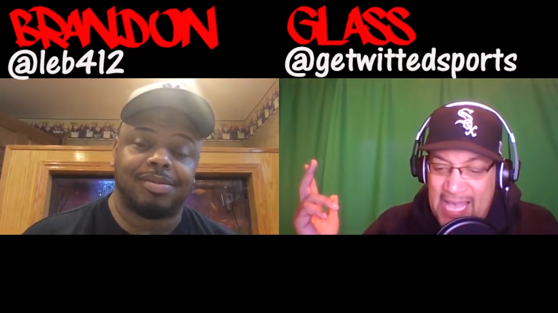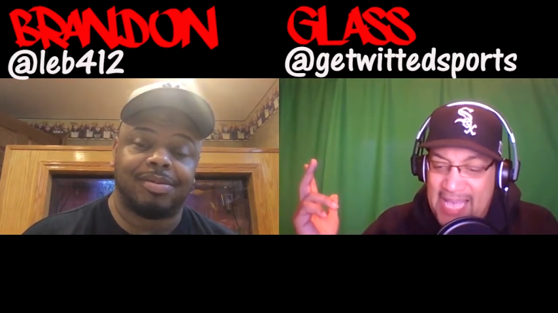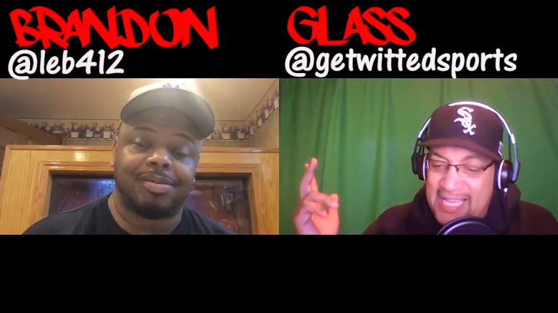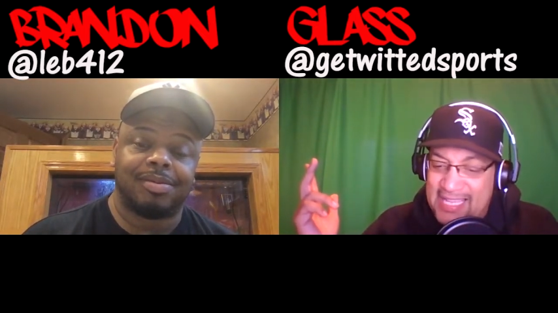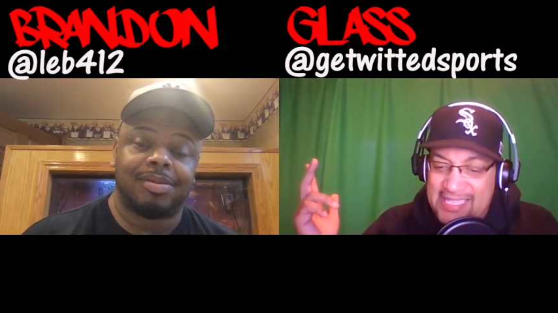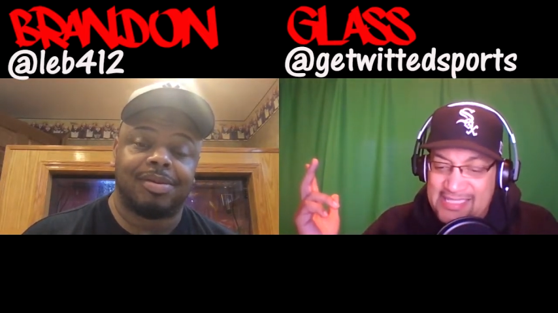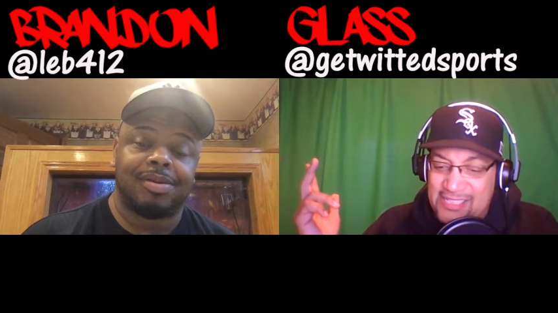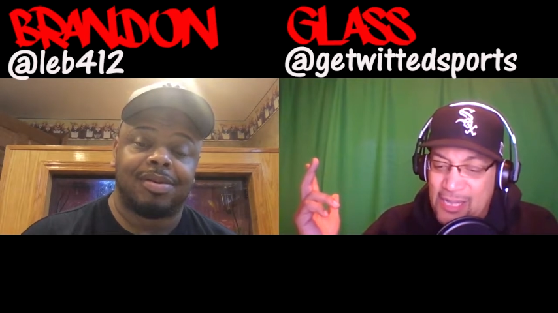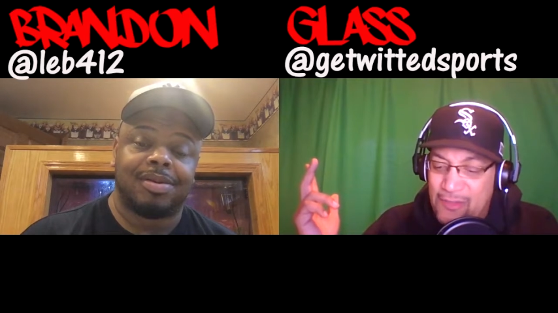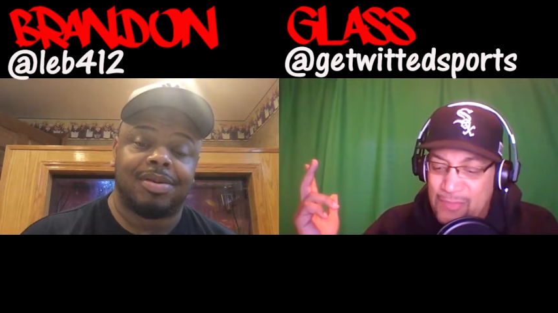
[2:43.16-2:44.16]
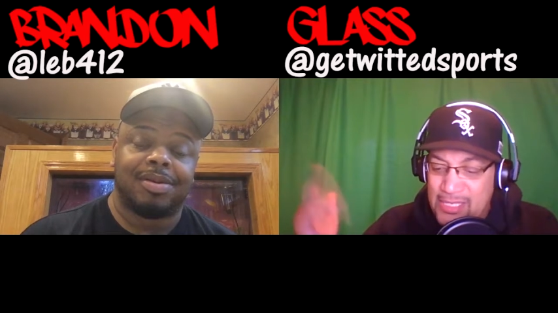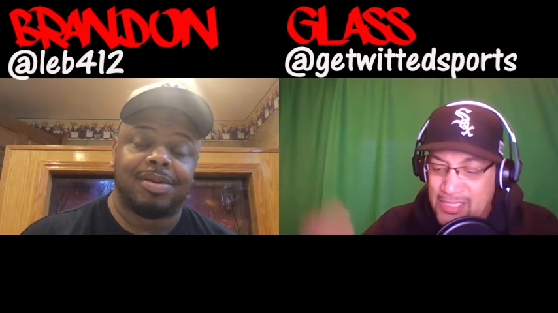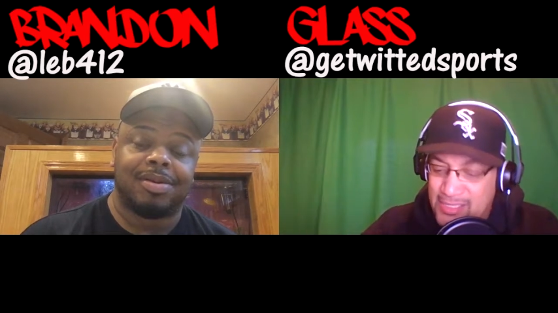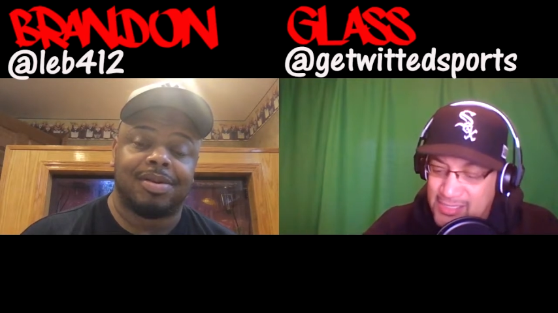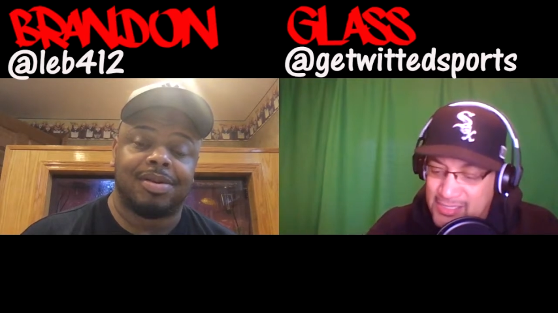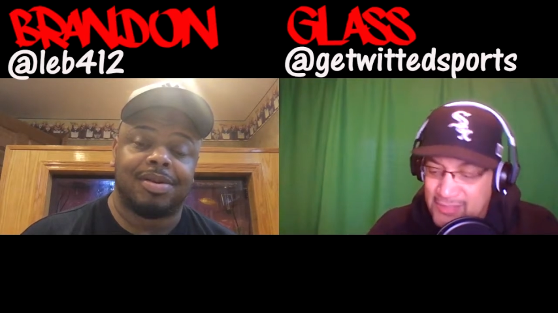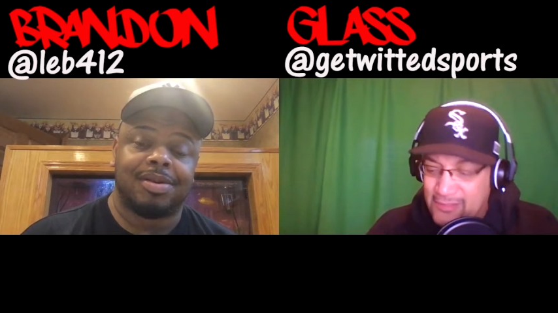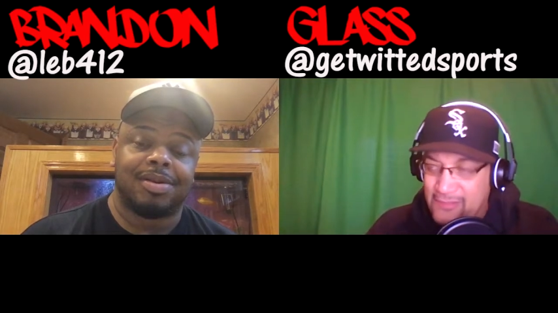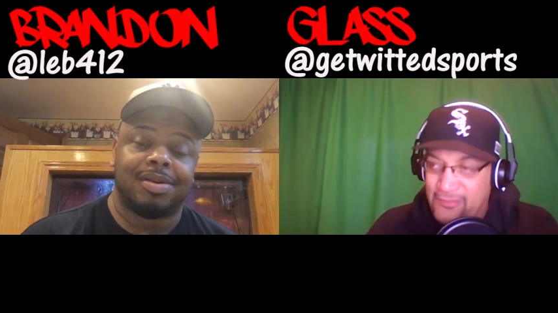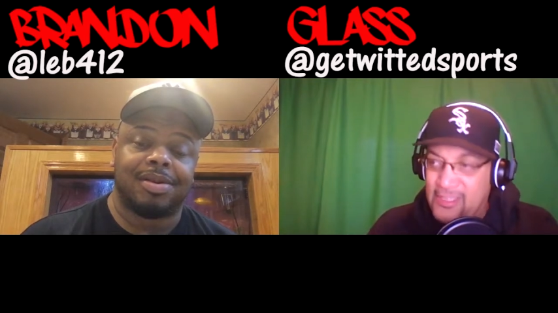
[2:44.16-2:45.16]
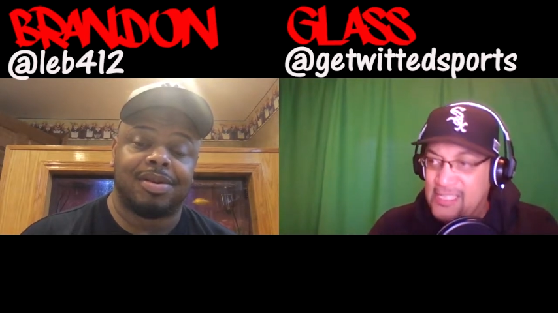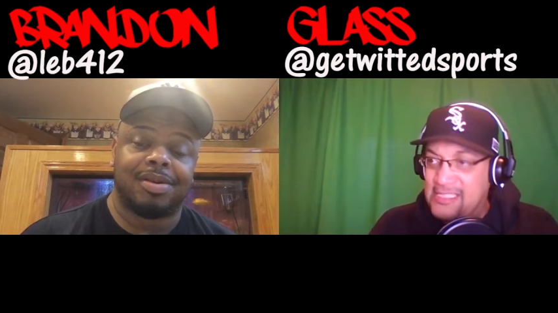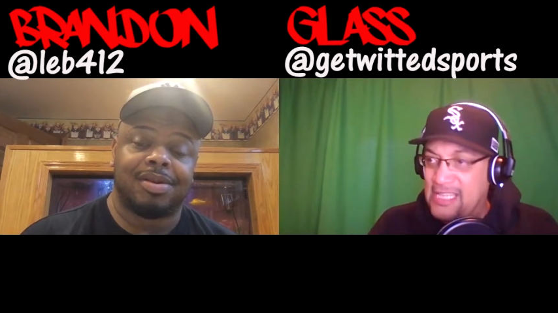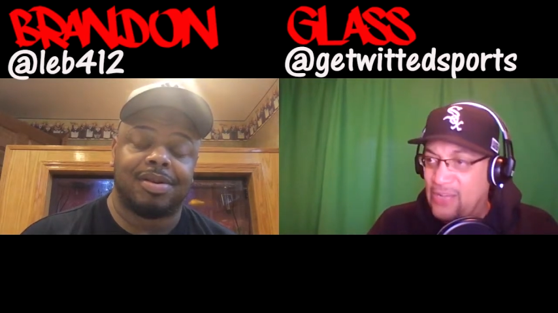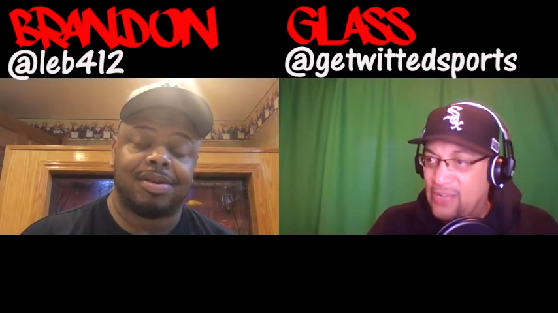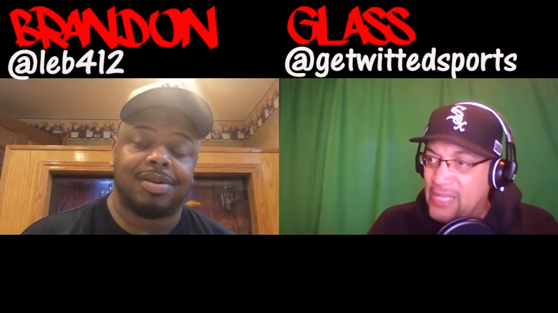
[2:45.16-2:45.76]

Speaker 1: I it's hard for me to to to figure this out.